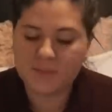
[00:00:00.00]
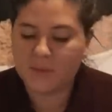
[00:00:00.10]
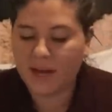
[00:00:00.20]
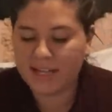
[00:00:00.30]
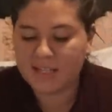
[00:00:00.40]
so
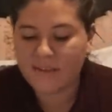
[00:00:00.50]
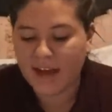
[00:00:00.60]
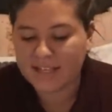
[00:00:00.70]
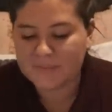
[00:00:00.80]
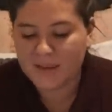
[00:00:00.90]
you guys have
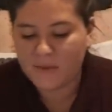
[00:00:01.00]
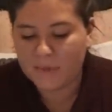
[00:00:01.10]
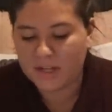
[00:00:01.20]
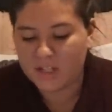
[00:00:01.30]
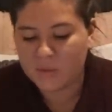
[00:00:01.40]
asked me if
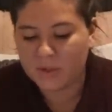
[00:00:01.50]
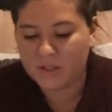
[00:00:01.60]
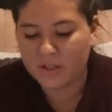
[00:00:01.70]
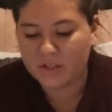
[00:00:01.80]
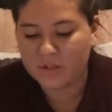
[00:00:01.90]
I'm going to do a
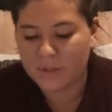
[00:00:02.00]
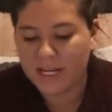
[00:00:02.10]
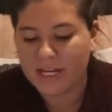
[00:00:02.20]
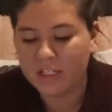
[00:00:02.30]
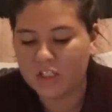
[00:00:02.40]

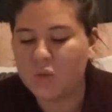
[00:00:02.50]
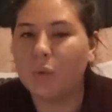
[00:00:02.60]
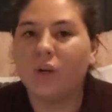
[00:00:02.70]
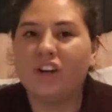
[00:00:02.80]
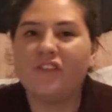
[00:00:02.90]
nursery
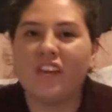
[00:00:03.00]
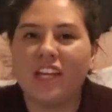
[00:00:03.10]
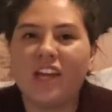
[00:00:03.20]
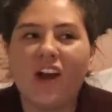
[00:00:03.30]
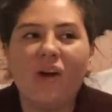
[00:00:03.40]
tour
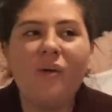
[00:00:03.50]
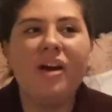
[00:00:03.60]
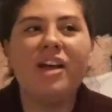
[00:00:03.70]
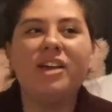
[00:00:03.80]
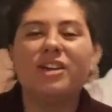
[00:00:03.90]
video.
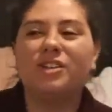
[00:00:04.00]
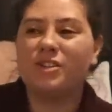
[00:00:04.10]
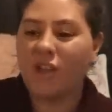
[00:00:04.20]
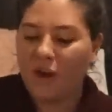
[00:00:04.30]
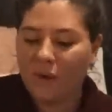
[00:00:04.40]

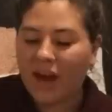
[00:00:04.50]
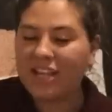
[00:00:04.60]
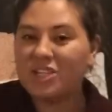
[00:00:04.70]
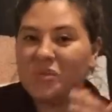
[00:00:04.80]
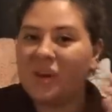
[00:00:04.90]
So
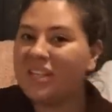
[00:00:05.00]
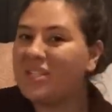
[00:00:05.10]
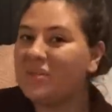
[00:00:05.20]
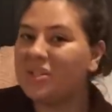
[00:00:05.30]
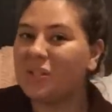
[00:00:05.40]
I do want
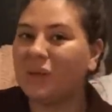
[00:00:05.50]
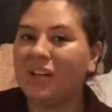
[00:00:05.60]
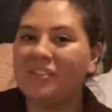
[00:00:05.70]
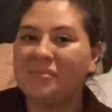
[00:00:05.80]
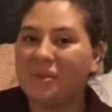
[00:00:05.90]
to do a
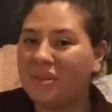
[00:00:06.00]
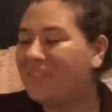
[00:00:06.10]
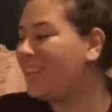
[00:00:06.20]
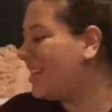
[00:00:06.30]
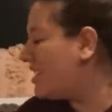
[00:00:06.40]
tour of both
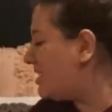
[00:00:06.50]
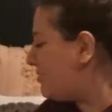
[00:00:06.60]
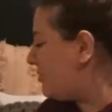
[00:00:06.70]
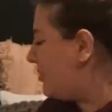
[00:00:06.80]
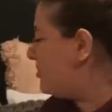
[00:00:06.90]
of the
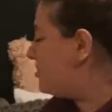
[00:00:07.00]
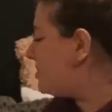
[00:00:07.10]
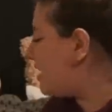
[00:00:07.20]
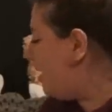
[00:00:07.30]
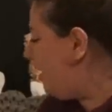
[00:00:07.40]
kids'
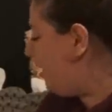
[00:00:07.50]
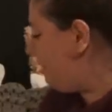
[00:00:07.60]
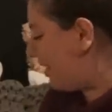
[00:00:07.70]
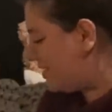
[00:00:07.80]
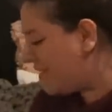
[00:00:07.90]
rooms.
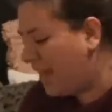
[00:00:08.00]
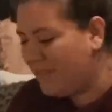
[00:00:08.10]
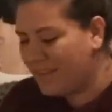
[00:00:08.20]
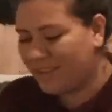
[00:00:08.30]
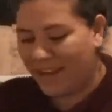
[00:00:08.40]
Um, I just
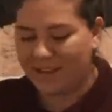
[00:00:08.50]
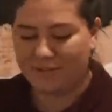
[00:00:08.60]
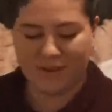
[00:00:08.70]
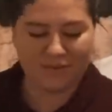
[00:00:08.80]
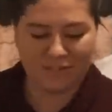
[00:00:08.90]
haven't gotten
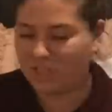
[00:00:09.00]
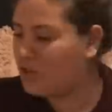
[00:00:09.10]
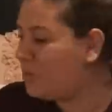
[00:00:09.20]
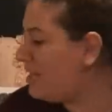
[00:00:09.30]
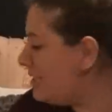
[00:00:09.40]
around
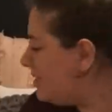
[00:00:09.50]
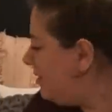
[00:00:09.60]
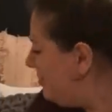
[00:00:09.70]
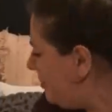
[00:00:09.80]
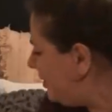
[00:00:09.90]
to it,
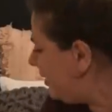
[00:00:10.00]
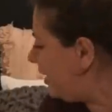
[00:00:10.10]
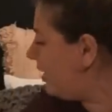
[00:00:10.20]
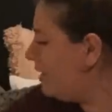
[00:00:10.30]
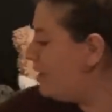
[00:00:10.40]

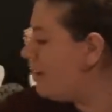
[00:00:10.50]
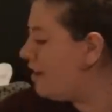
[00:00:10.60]
really.